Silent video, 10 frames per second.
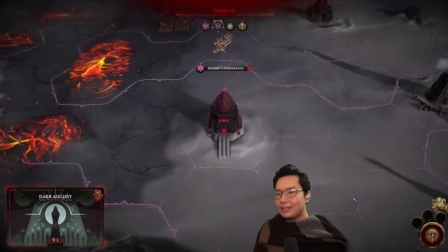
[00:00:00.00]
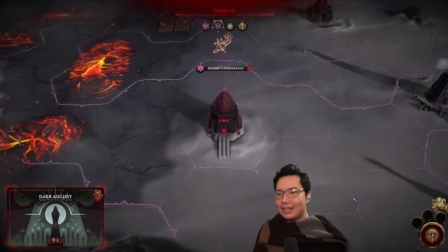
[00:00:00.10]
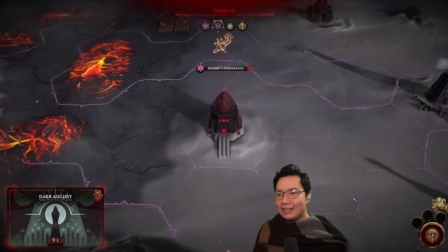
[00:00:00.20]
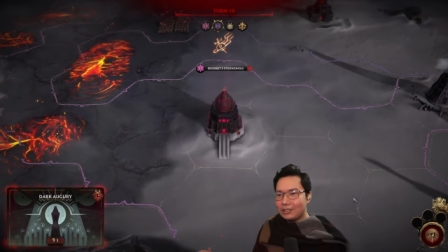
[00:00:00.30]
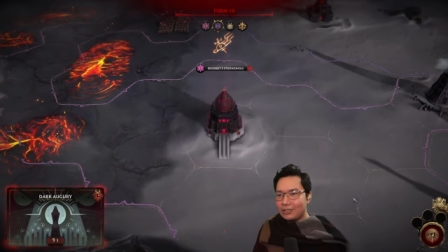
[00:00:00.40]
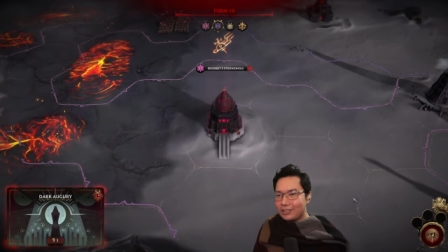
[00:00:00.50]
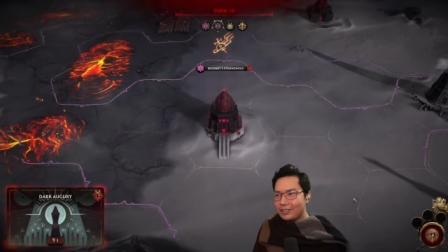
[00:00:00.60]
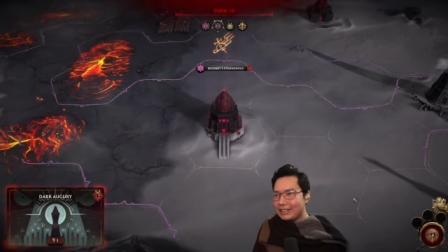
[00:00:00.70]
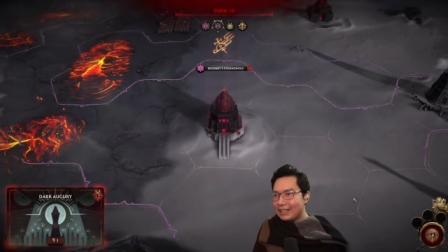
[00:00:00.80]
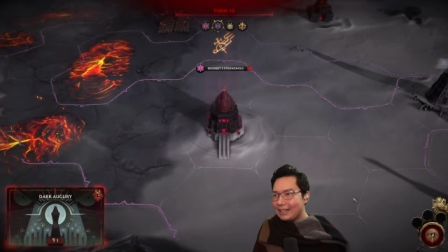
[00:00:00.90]
Dark
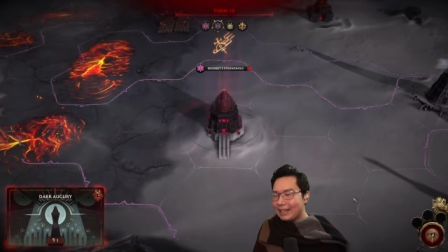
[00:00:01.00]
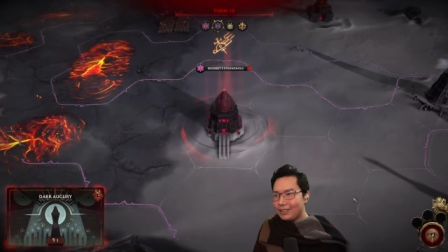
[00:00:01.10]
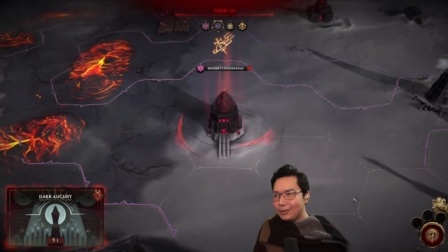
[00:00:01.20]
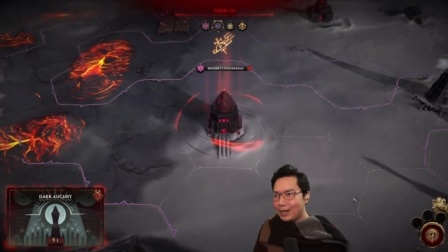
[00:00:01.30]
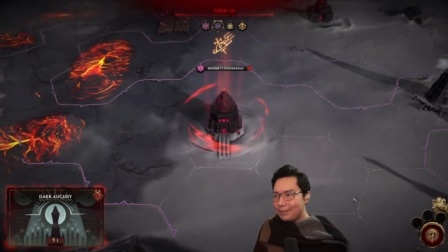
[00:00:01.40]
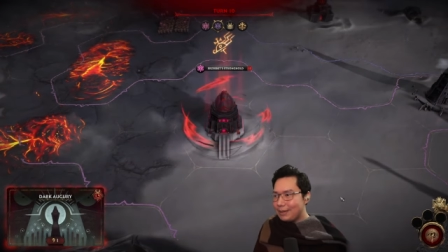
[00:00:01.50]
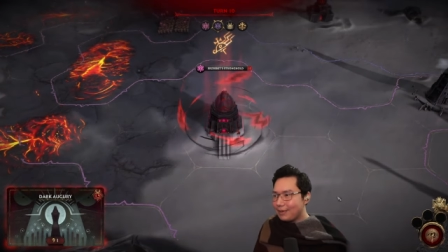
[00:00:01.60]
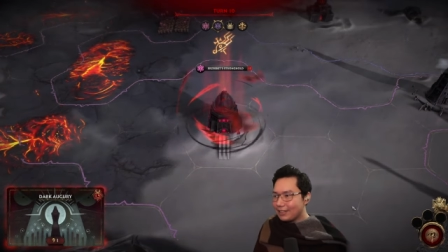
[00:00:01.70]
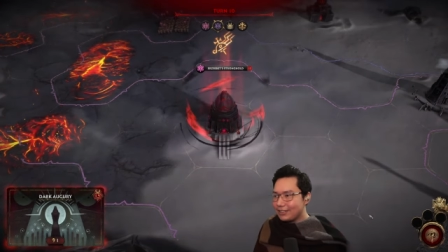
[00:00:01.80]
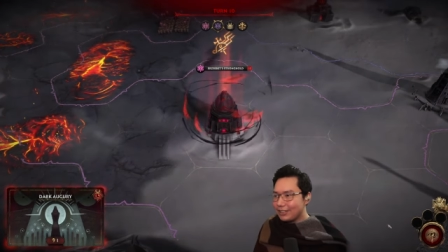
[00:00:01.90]
Augury again. I don't know why
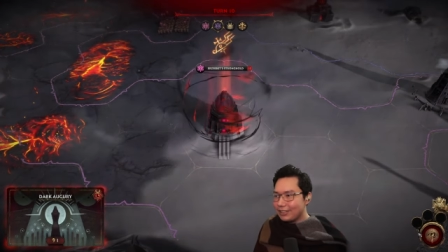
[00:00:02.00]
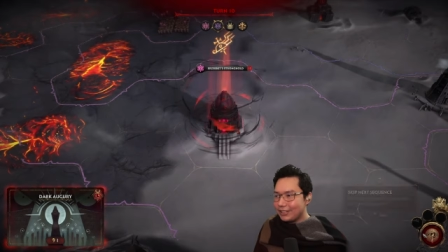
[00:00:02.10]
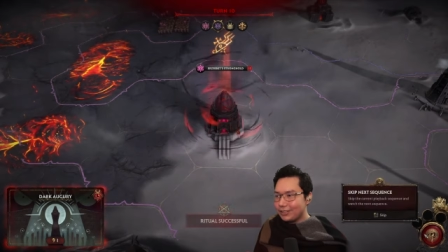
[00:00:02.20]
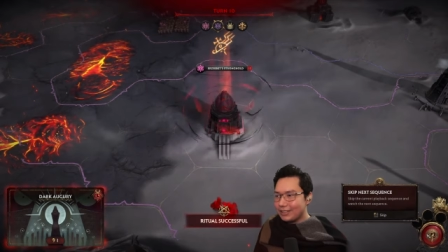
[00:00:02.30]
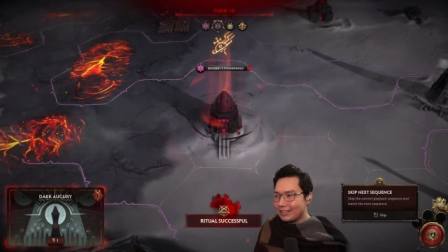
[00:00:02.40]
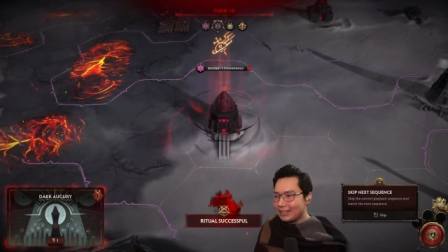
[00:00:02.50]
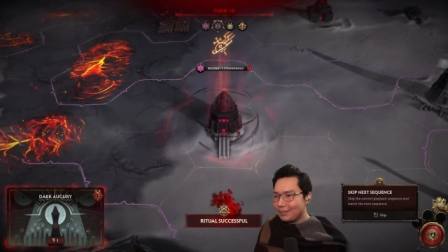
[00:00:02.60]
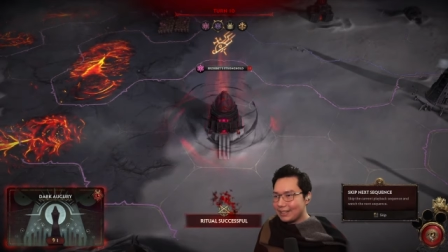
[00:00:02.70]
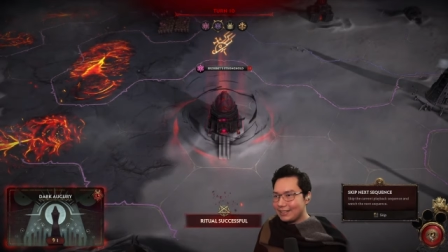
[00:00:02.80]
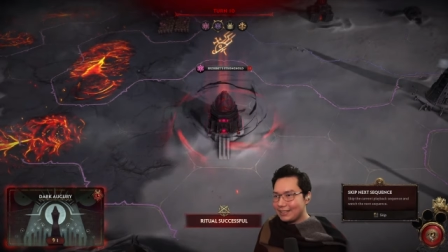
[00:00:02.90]
people are so interested in
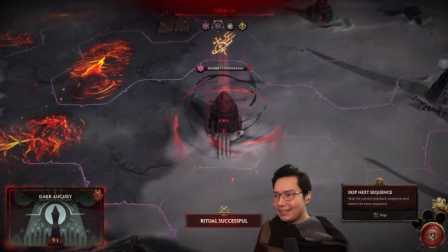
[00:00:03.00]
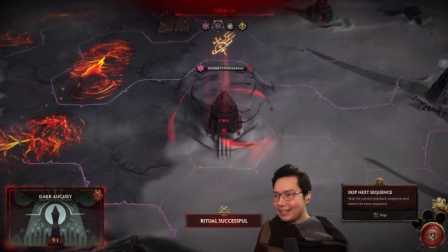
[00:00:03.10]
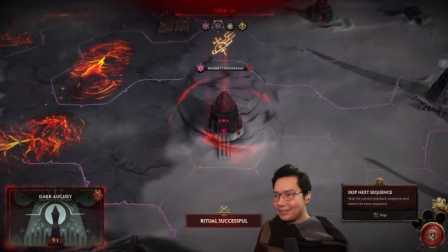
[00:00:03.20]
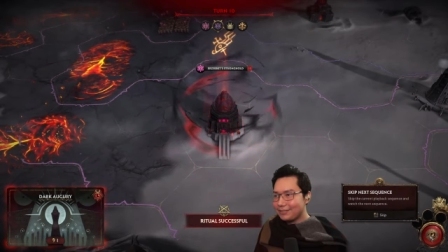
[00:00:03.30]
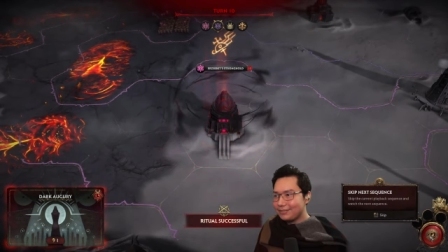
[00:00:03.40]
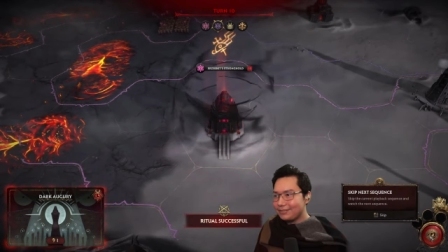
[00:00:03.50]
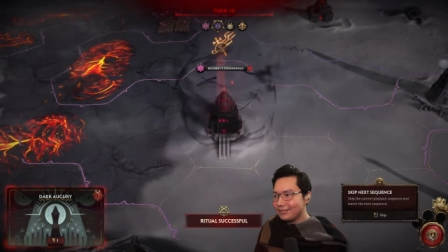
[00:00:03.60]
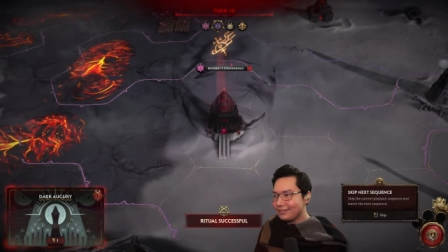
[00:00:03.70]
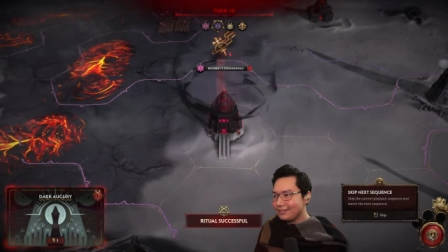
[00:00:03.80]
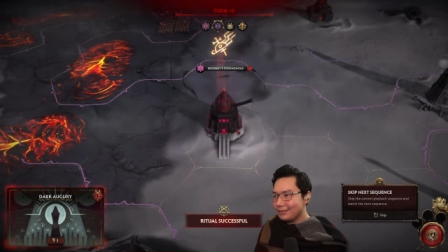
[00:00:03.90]
my stuff.
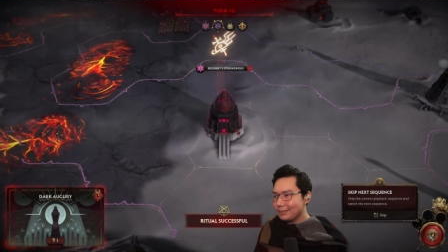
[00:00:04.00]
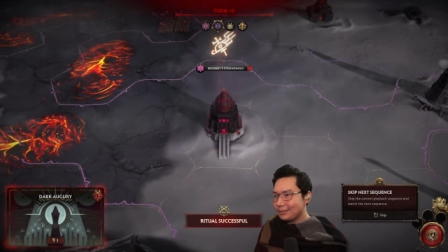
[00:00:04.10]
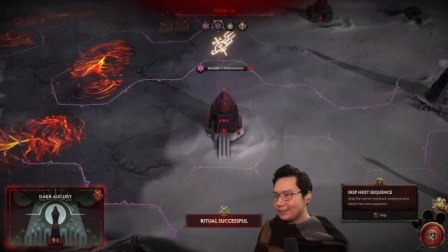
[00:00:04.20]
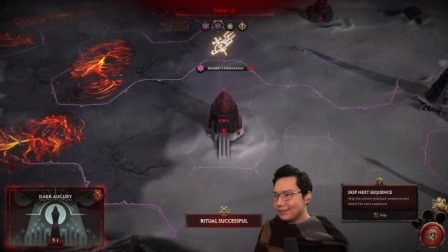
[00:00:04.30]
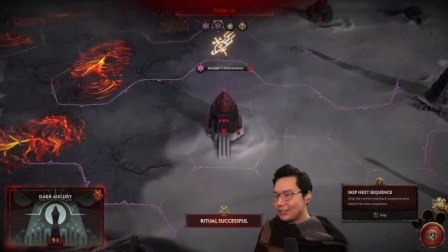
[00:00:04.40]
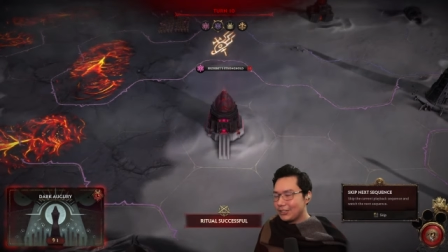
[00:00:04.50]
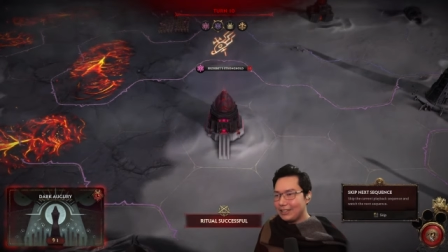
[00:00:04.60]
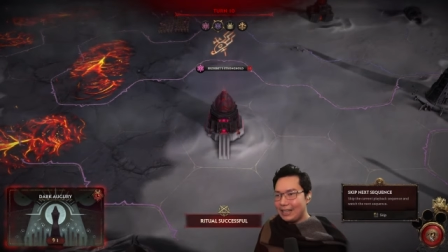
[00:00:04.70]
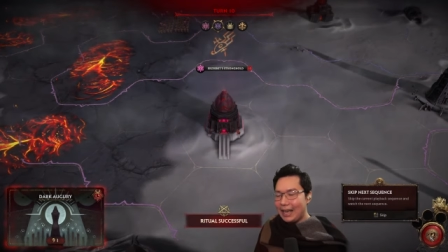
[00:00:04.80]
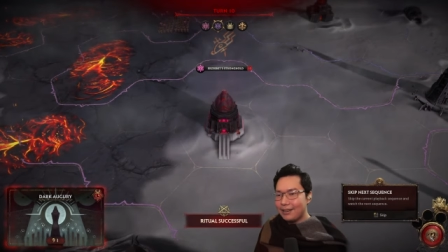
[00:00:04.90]

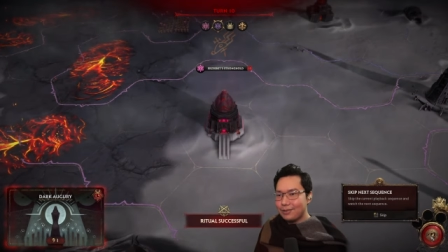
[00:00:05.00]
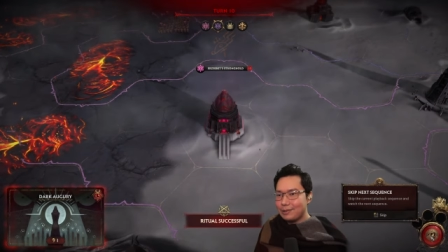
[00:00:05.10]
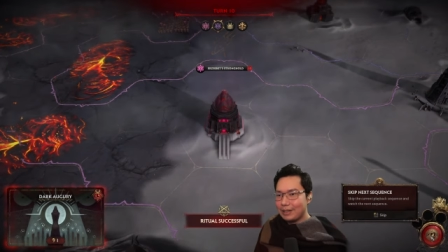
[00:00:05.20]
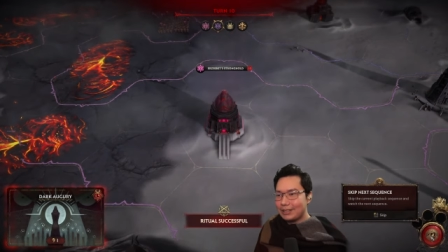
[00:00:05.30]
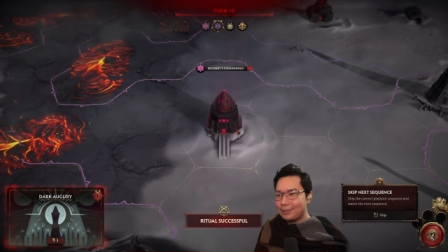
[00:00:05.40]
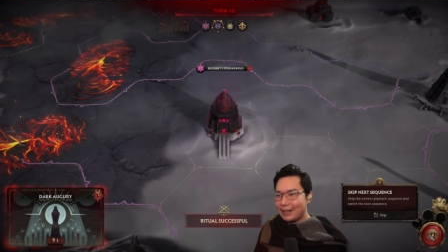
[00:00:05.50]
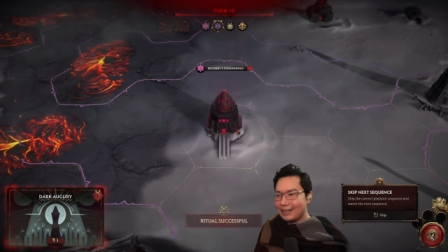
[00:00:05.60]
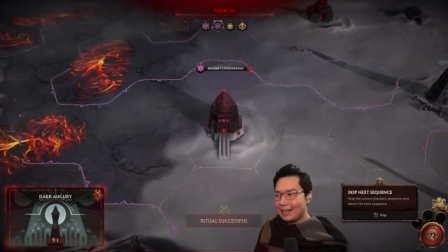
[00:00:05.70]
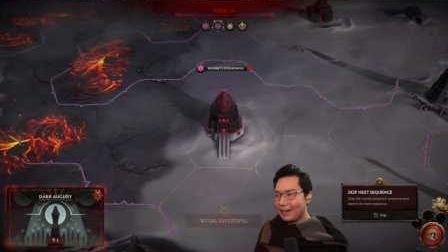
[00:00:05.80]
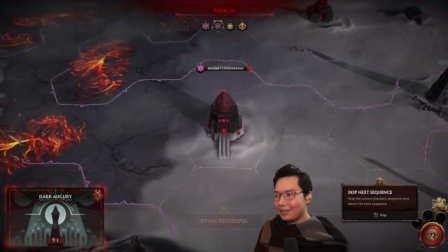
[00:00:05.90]
Surely everyone's
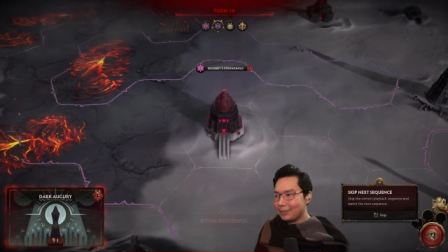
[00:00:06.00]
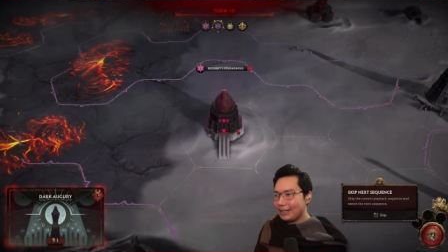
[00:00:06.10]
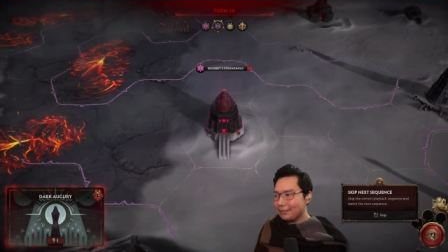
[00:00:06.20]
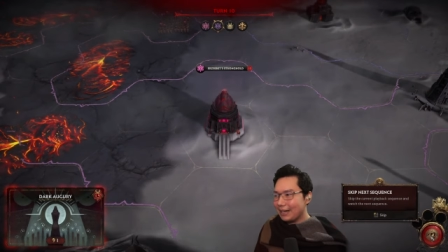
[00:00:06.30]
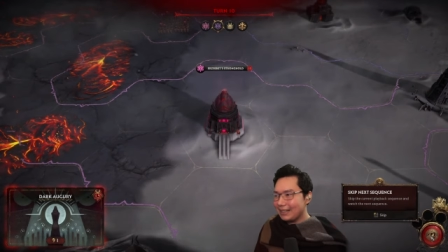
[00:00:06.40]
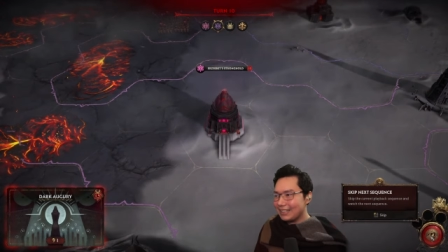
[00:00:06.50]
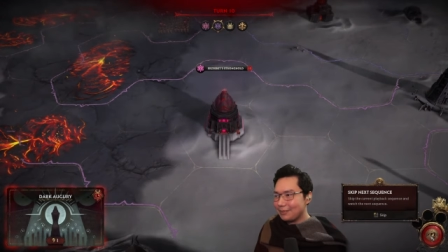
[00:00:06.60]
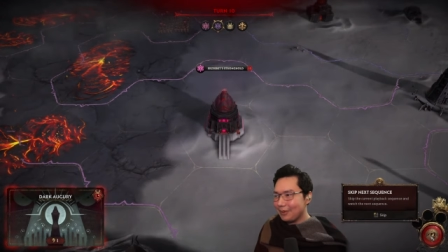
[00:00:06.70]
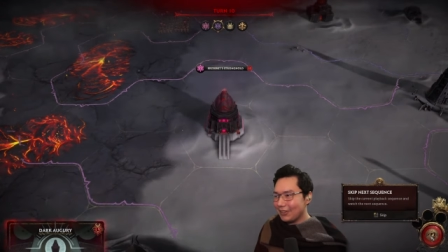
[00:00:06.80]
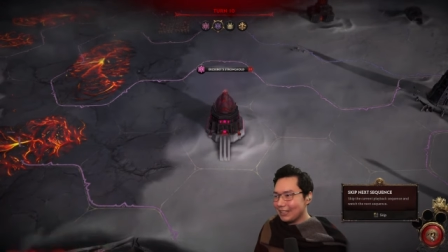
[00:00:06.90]
played that on me by this
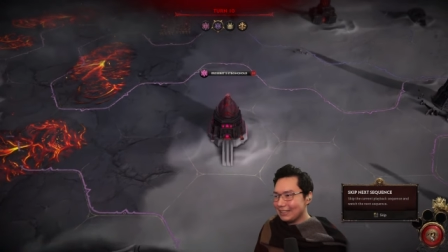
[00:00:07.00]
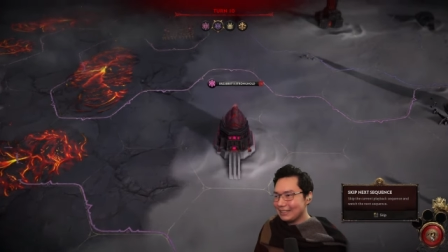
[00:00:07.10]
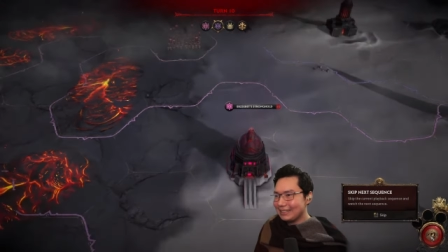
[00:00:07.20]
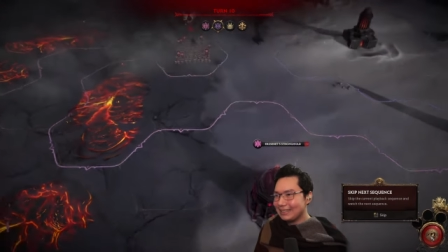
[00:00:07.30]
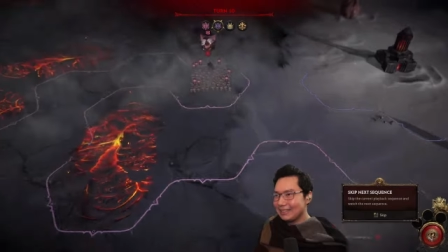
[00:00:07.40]
point.